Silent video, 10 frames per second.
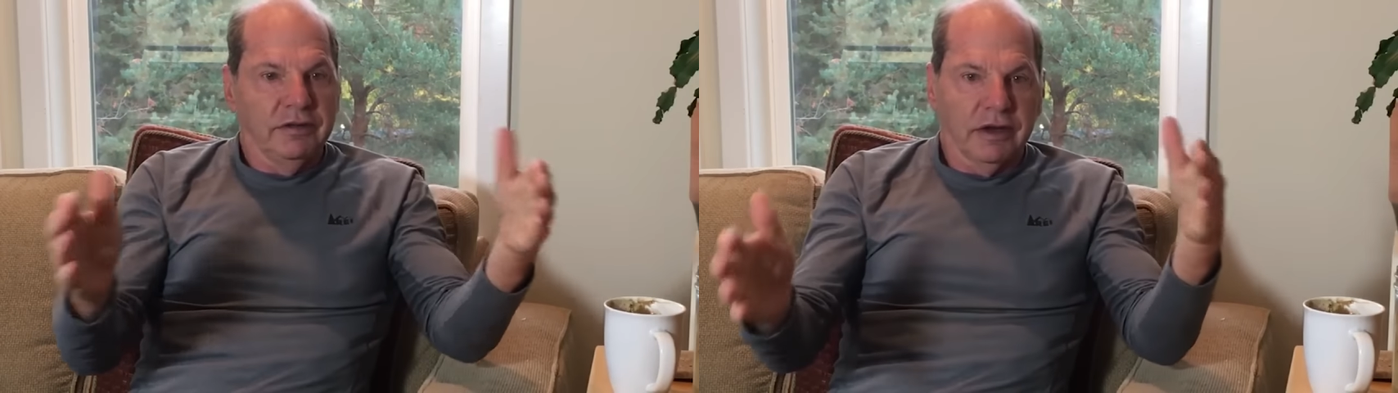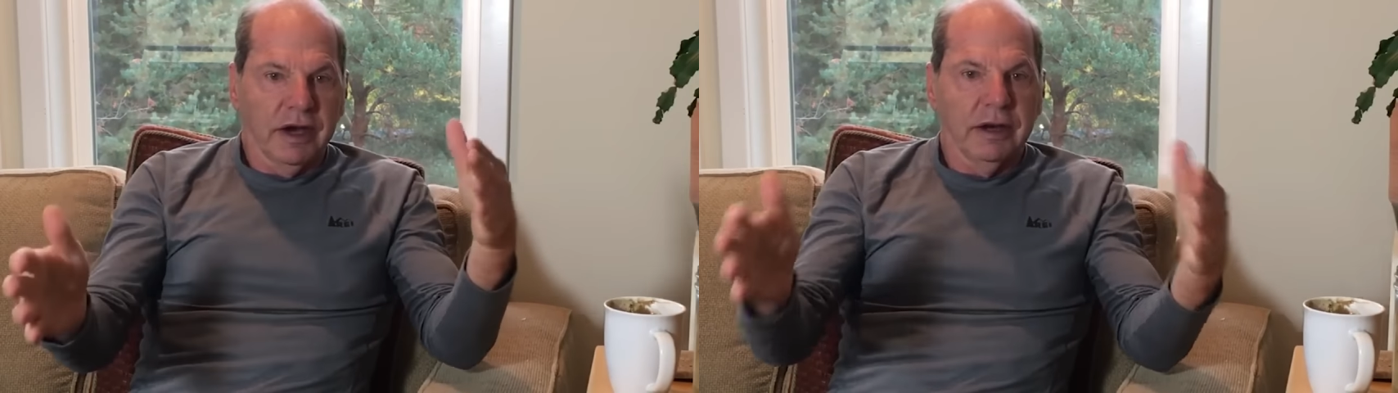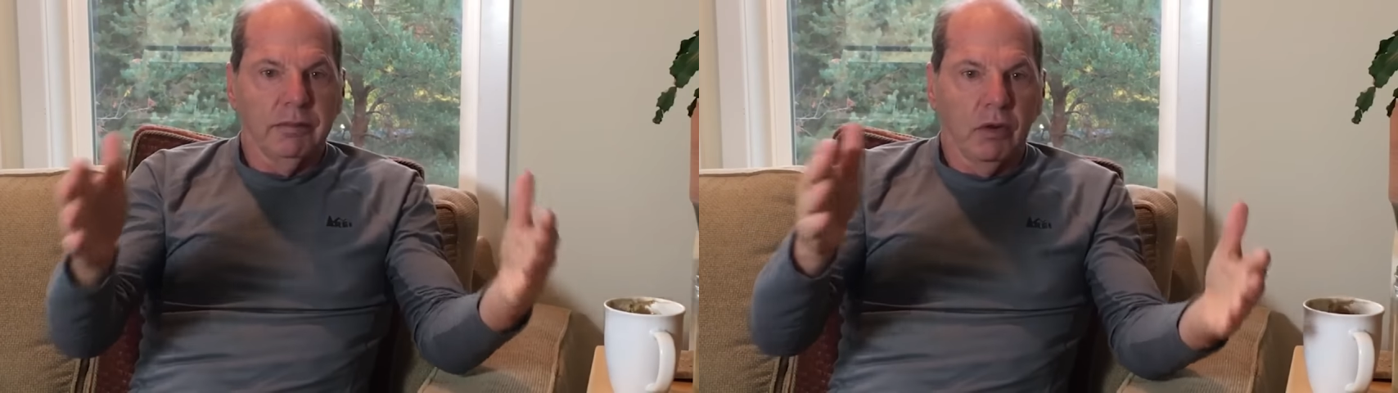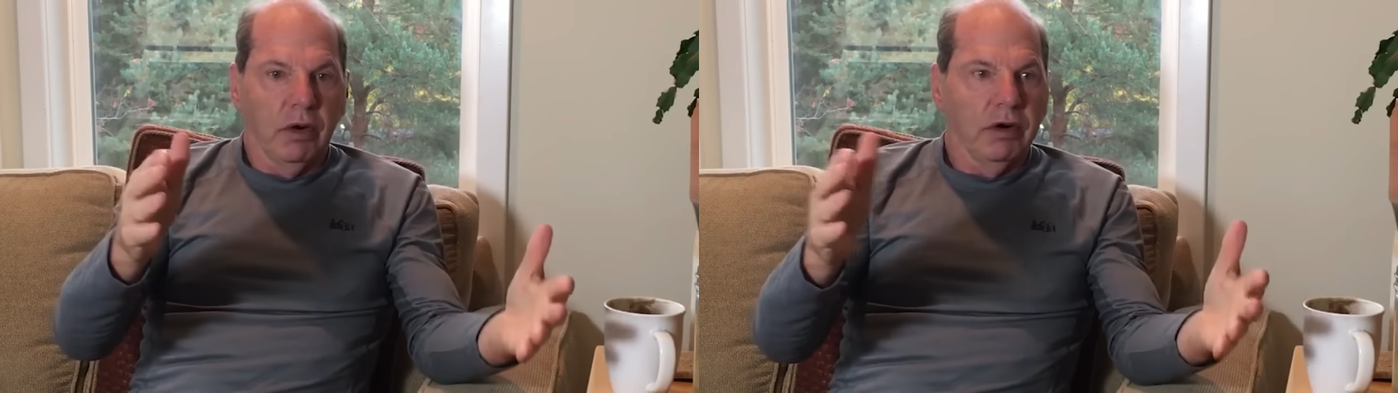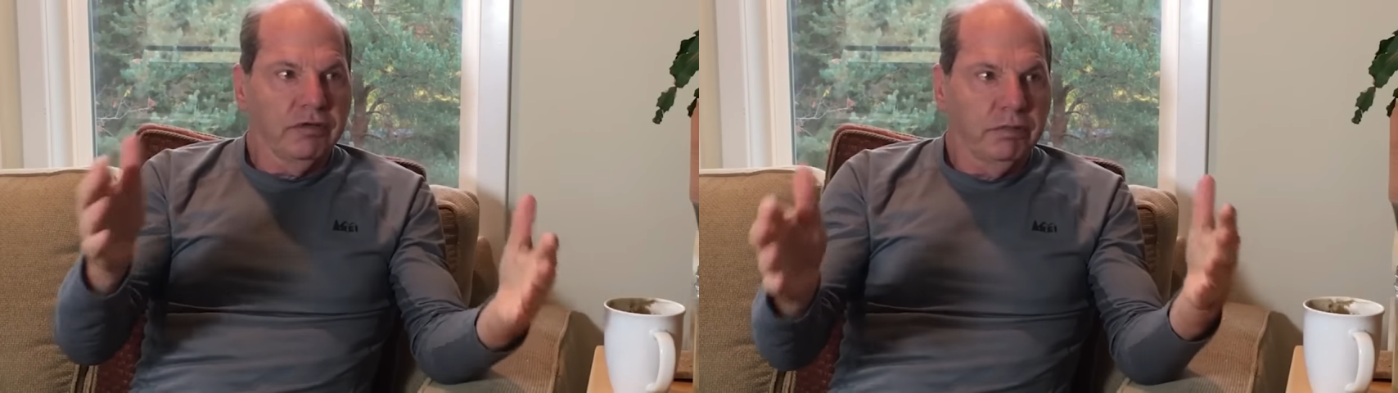I'm
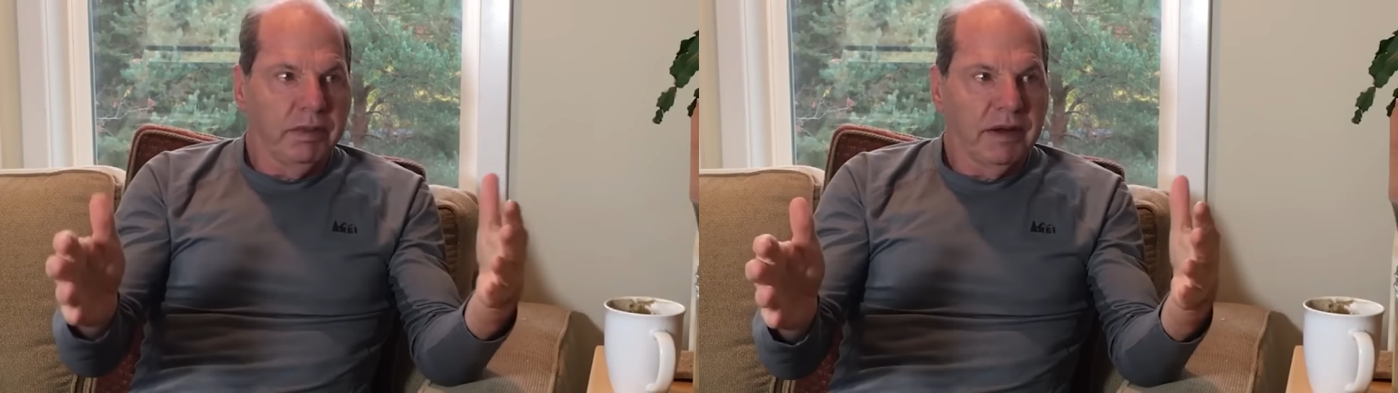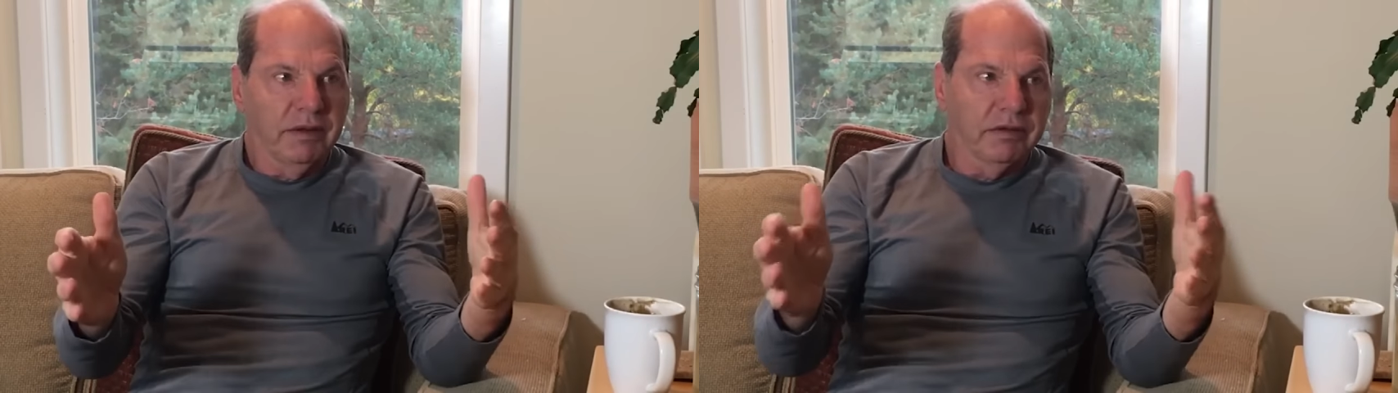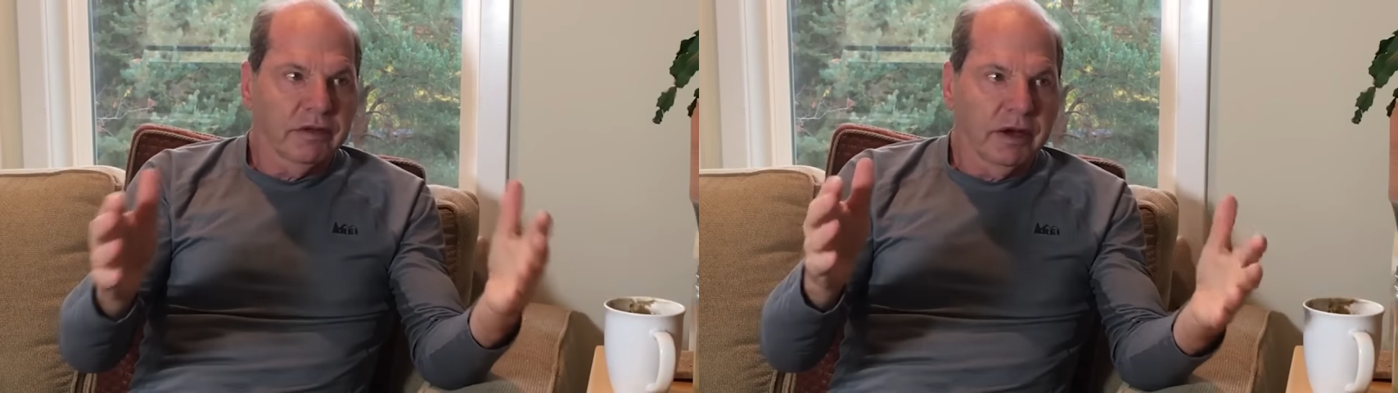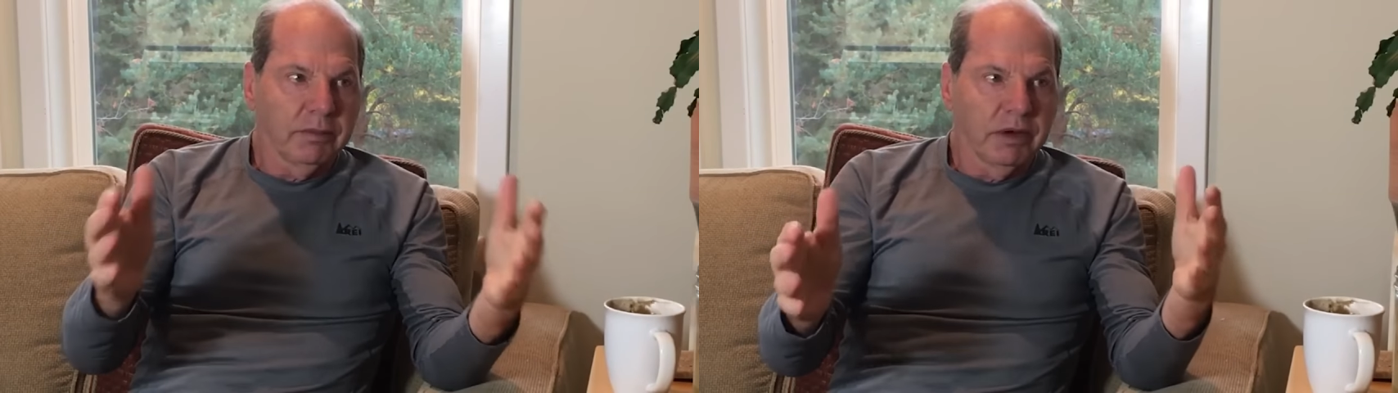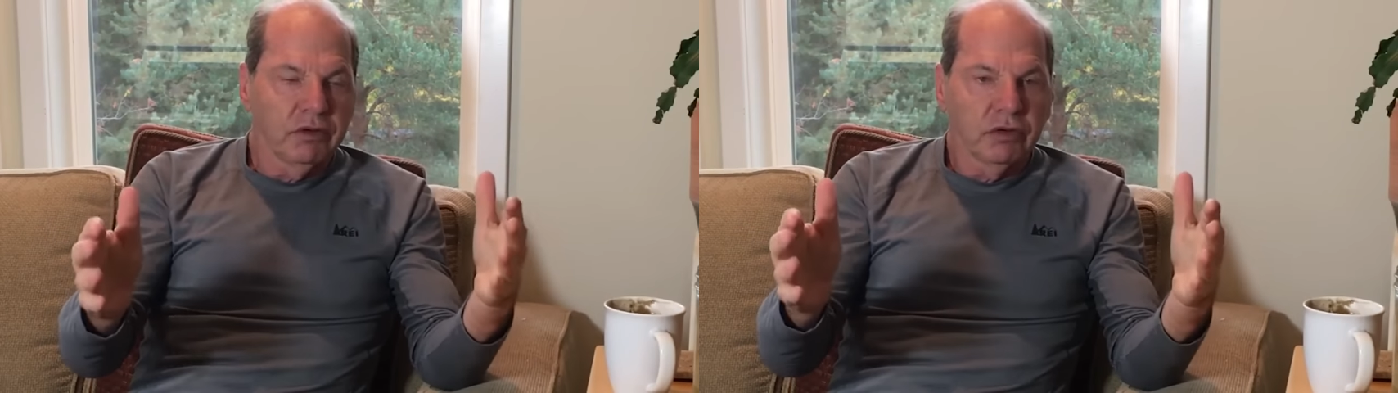off balance, I'm
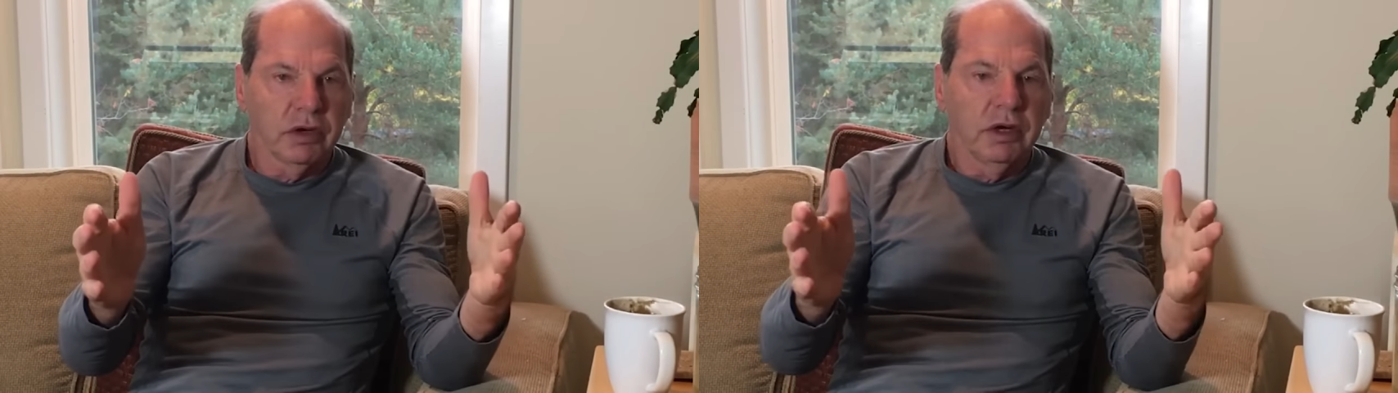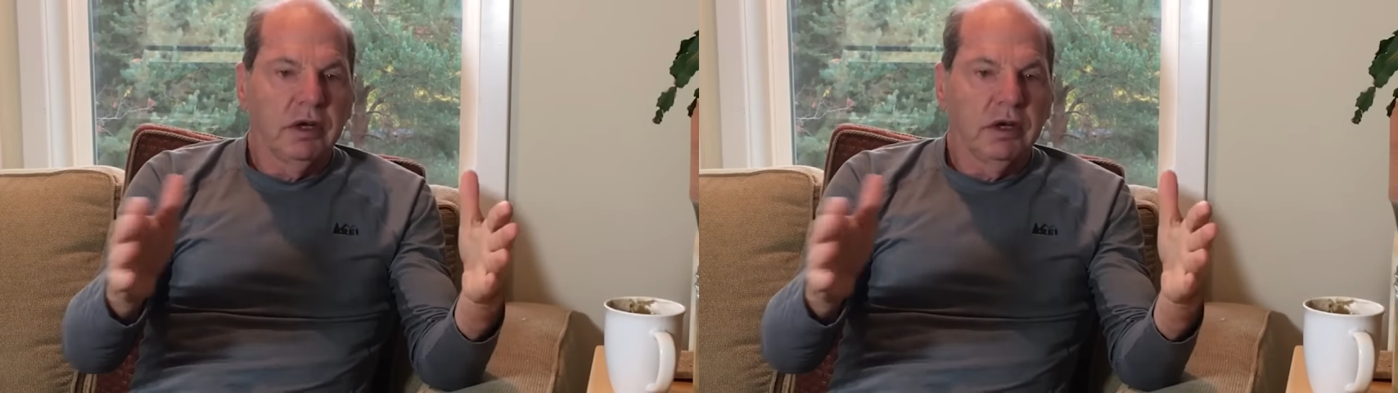unsure.